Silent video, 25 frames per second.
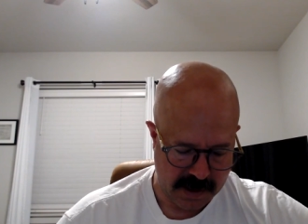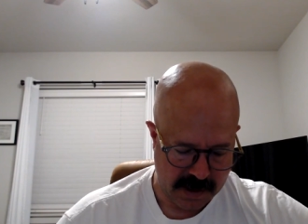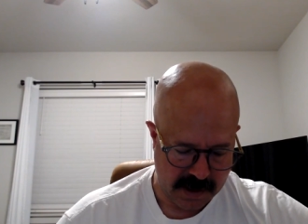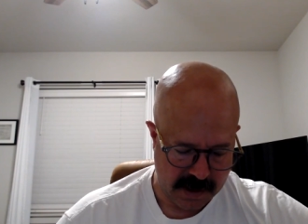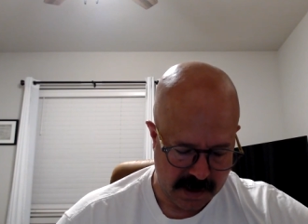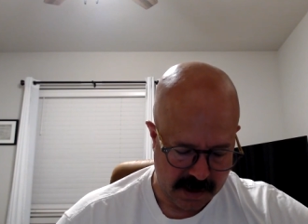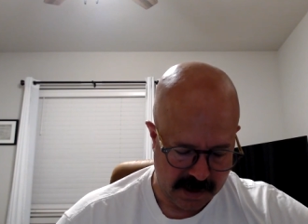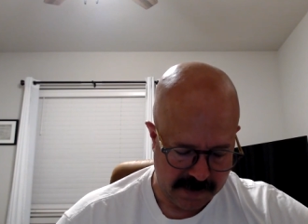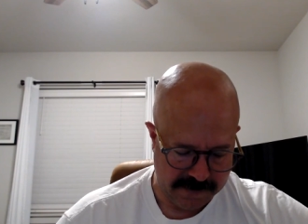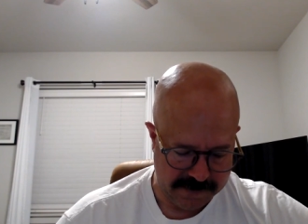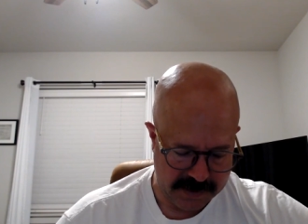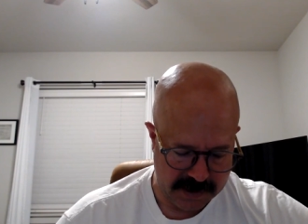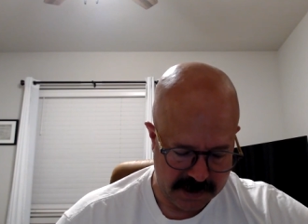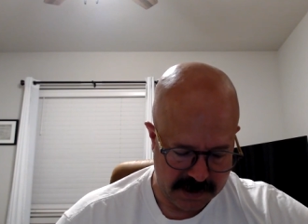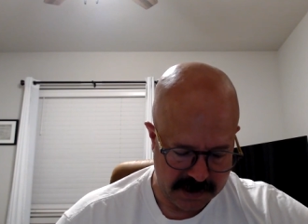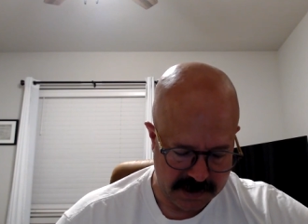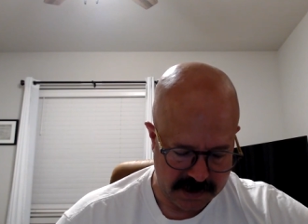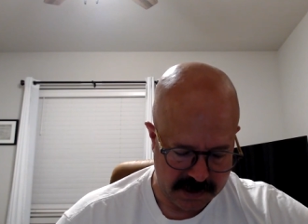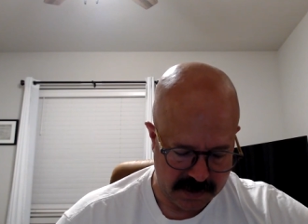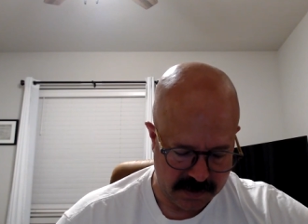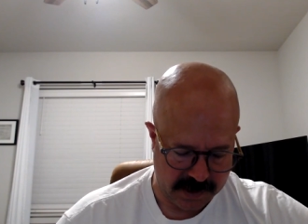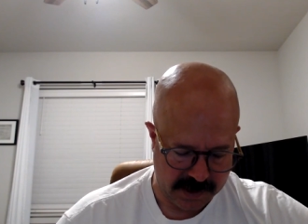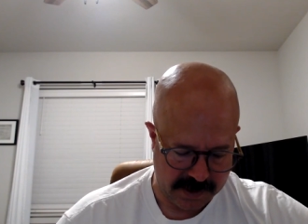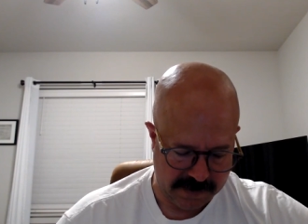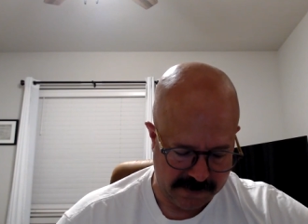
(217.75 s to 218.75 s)
Of these,
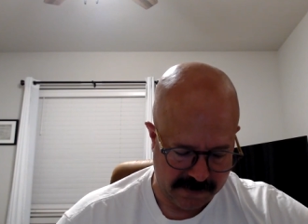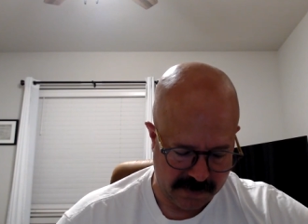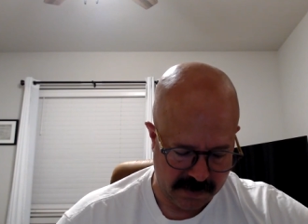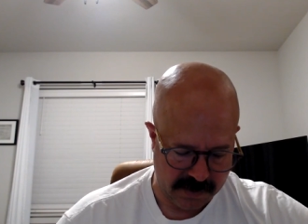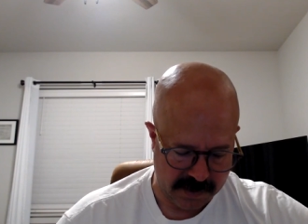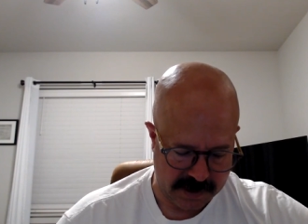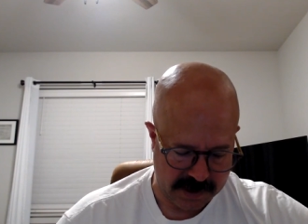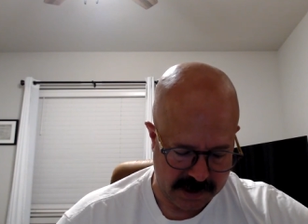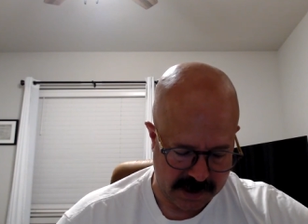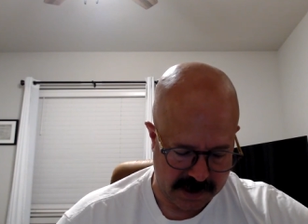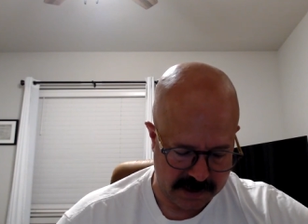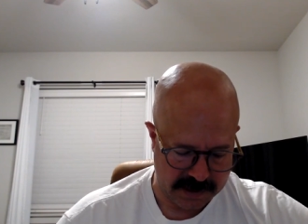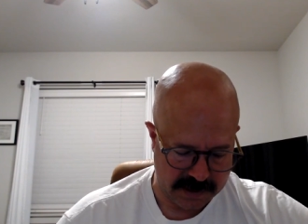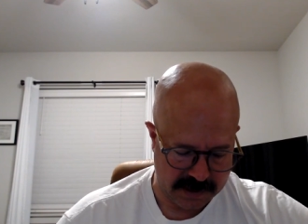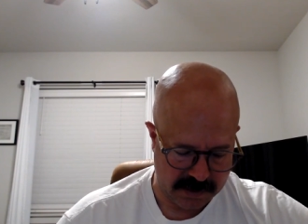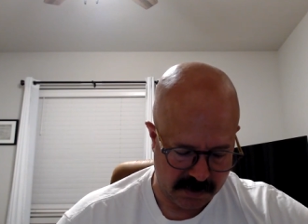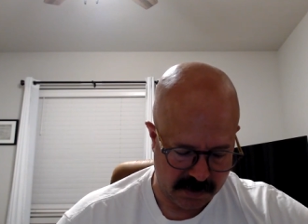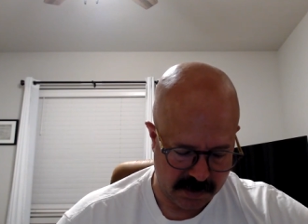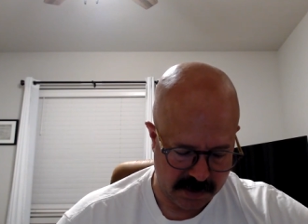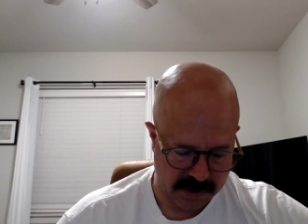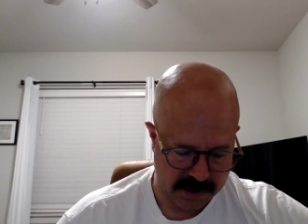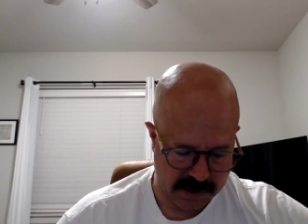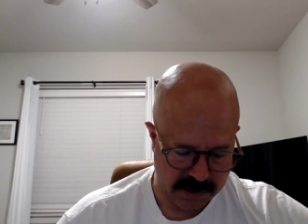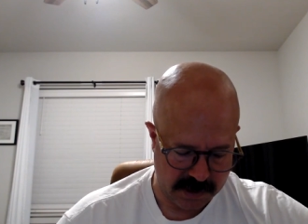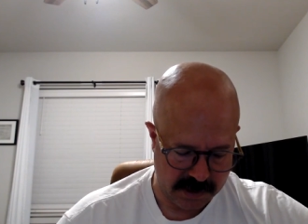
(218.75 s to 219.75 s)
twenty-four thousand
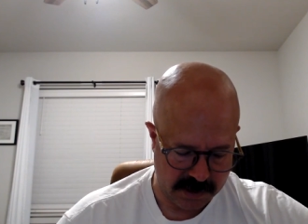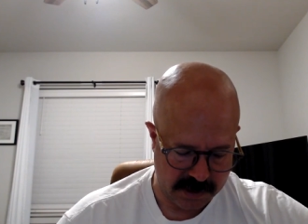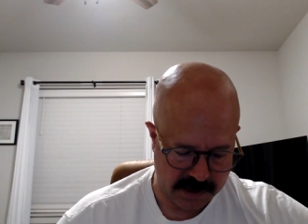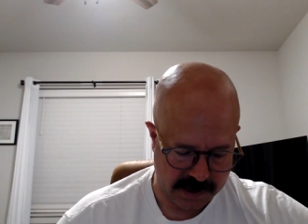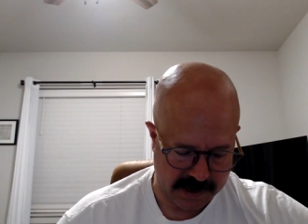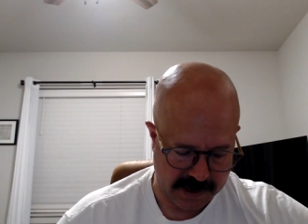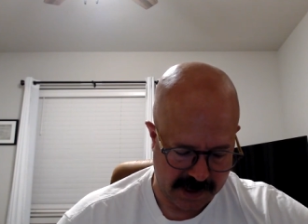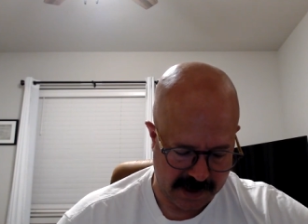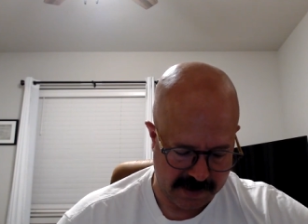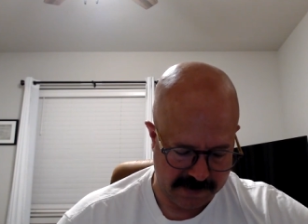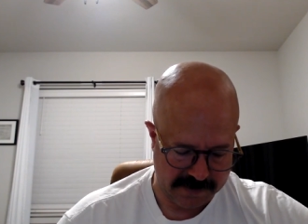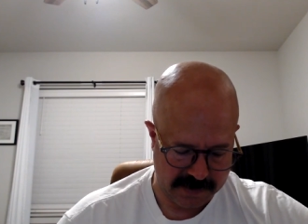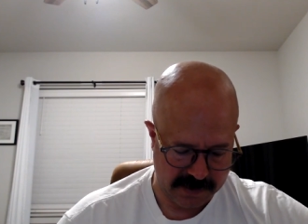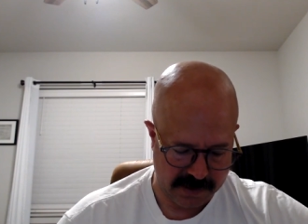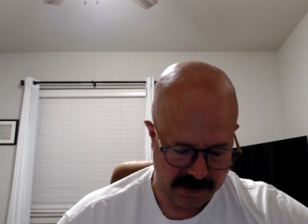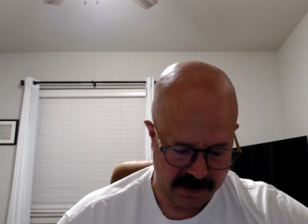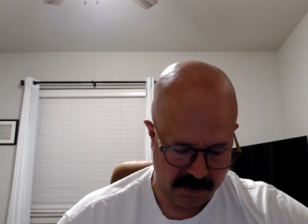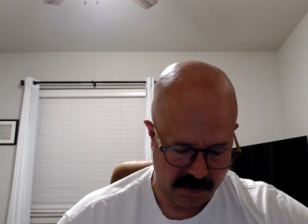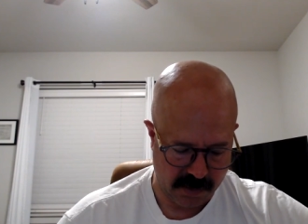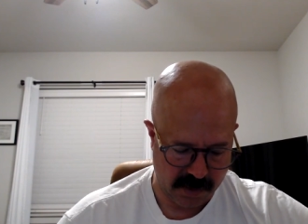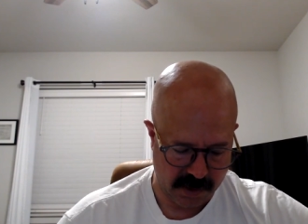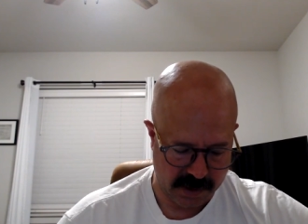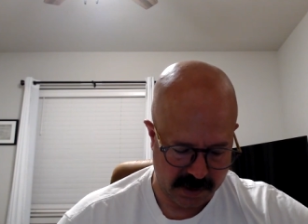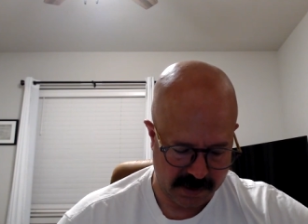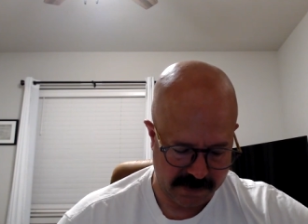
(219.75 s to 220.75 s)
were to look after the
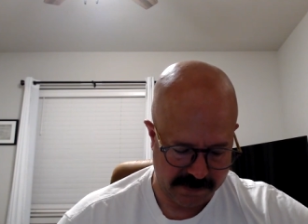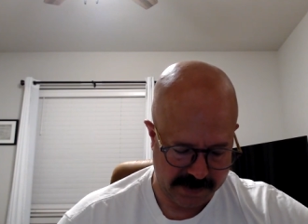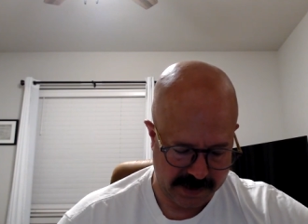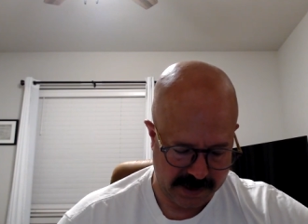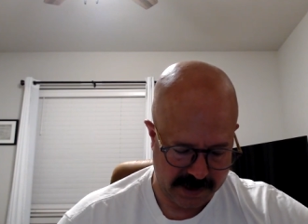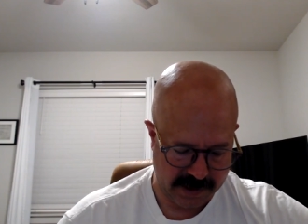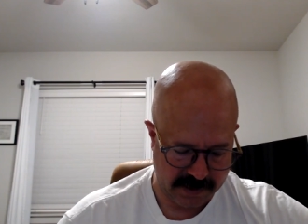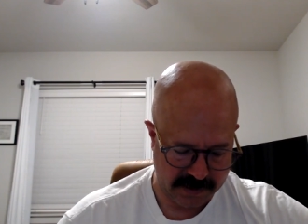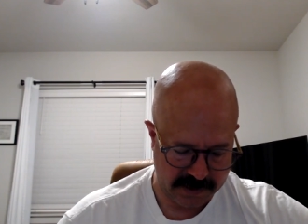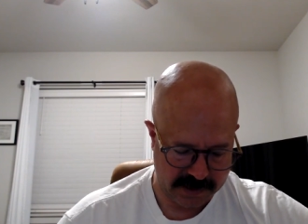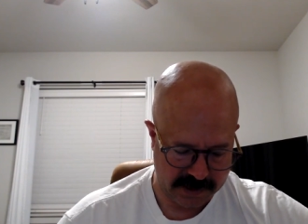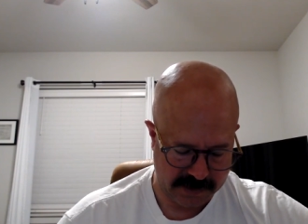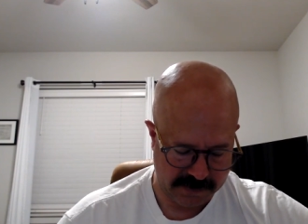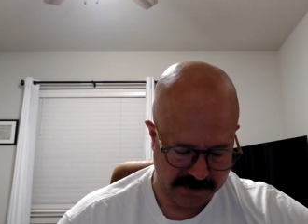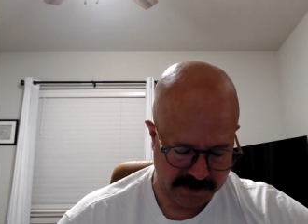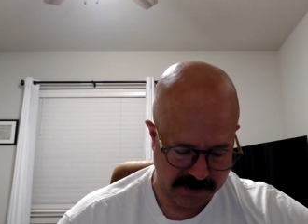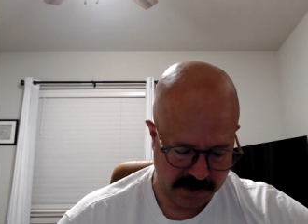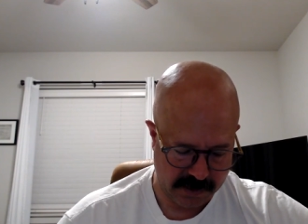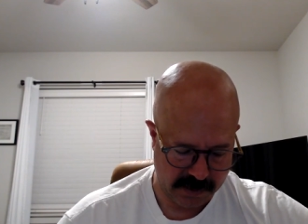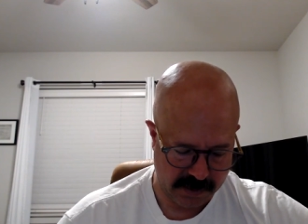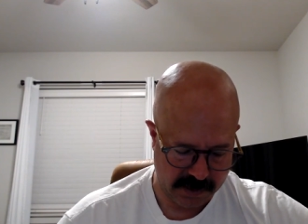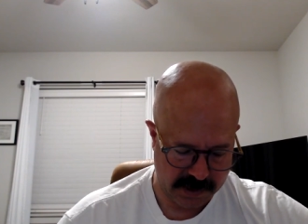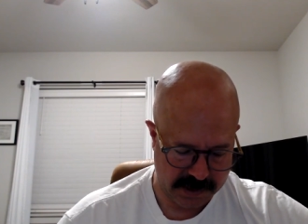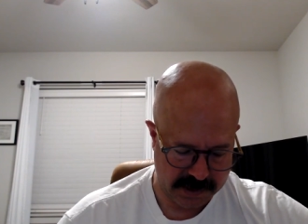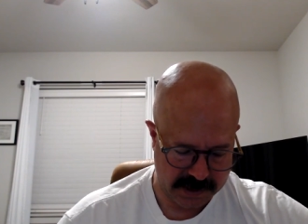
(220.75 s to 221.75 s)
work of the house of the Lord,